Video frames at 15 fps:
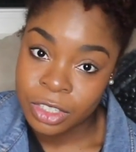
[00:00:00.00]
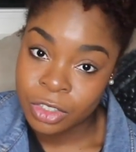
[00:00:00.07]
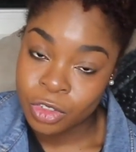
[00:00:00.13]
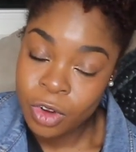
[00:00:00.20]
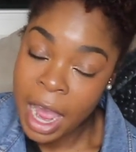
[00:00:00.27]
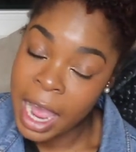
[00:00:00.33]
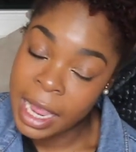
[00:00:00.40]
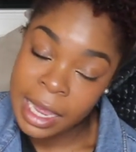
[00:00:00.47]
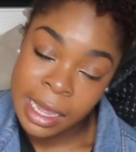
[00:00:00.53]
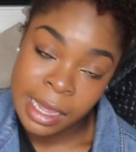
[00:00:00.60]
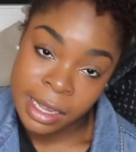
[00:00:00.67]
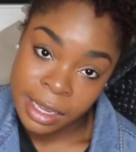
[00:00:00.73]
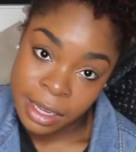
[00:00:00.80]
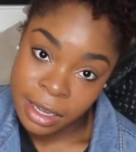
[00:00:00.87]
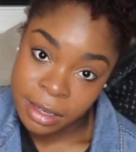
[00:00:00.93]
dry
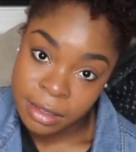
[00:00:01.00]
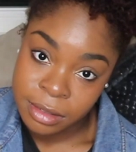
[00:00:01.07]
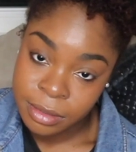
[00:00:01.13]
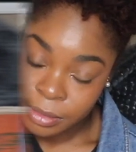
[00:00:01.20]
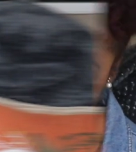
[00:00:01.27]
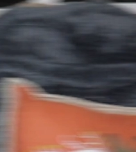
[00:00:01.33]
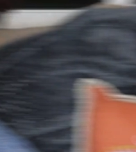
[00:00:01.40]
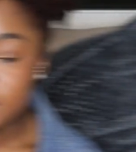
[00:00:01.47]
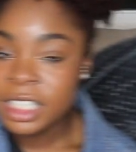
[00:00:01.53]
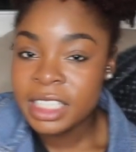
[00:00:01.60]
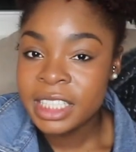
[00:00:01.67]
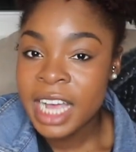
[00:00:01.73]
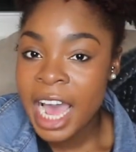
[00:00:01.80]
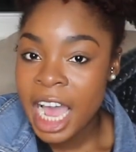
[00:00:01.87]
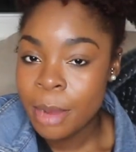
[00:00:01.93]
again so
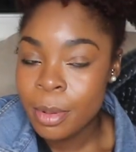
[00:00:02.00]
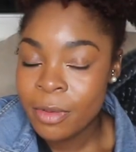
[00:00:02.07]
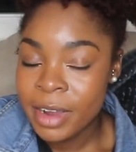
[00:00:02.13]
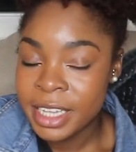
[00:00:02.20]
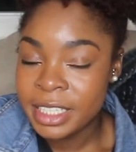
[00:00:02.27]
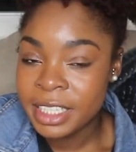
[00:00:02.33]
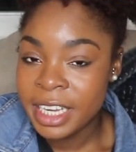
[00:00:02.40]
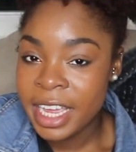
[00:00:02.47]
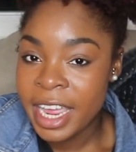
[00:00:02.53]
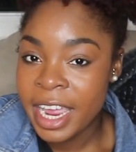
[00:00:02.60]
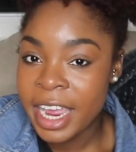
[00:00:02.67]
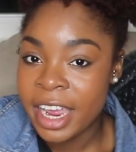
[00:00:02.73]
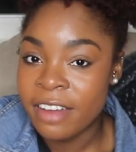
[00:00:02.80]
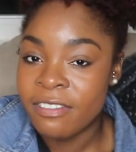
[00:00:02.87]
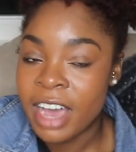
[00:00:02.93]
since high porosity
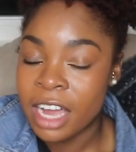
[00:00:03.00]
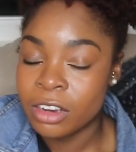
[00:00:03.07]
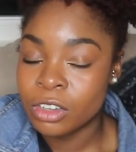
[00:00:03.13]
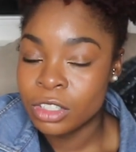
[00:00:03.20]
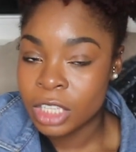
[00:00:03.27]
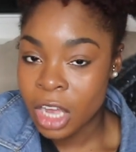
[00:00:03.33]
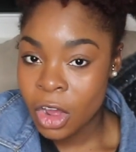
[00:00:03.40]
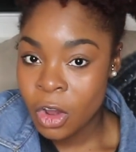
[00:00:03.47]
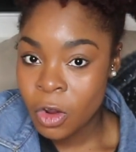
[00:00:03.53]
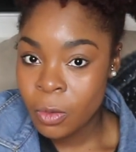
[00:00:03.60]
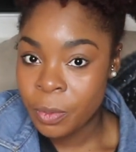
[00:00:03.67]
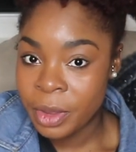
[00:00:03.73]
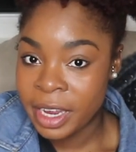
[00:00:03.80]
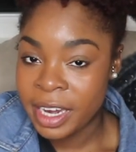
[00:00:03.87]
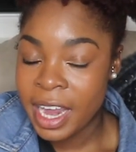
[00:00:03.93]
hair follicles are
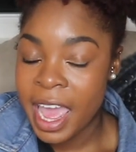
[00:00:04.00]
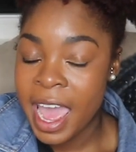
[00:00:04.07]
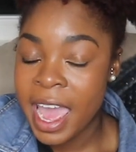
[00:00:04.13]
open